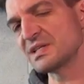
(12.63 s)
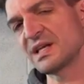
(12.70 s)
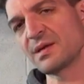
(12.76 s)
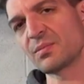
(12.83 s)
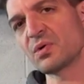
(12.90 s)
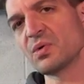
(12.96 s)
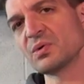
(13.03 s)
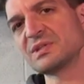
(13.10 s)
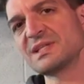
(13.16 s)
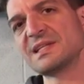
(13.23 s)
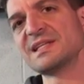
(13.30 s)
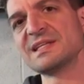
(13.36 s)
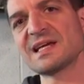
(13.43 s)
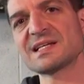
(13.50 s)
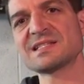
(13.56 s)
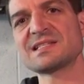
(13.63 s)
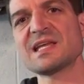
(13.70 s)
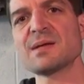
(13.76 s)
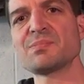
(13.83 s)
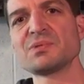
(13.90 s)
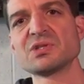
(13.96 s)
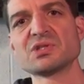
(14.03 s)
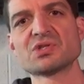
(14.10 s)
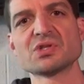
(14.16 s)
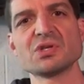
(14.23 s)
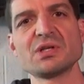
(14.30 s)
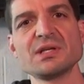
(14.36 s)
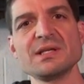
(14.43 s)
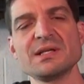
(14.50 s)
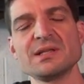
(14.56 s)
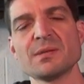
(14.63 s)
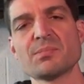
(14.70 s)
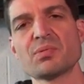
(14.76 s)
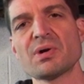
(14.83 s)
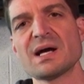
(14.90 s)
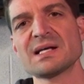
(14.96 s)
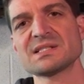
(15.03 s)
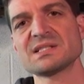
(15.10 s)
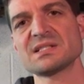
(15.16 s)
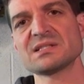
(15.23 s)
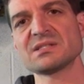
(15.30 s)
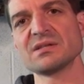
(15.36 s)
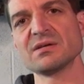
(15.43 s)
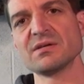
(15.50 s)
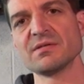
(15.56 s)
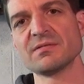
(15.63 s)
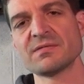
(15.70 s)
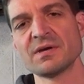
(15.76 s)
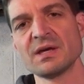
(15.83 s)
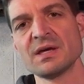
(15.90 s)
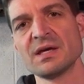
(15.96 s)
and I'm going to the next step in the journey in the process of